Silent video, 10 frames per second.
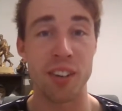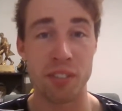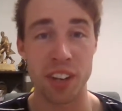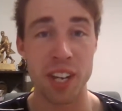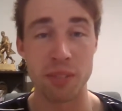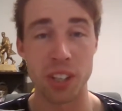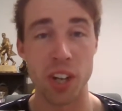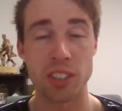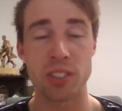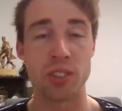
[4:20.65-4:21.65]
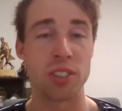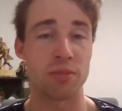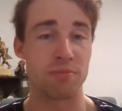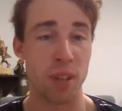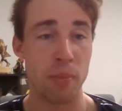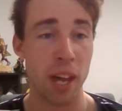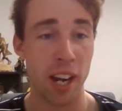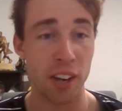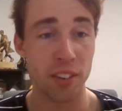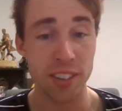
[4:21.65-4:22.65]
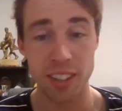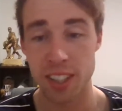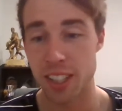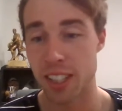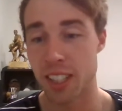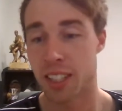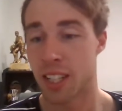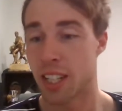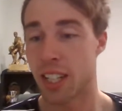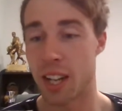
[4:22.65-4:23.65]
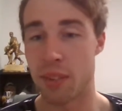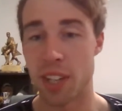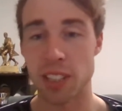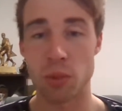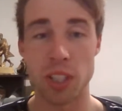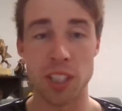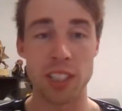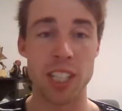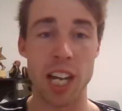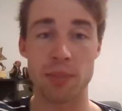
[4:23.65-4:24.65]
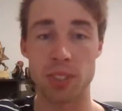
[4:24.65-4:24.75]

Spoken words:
For him, a low score's about 100. And that's what he dished up.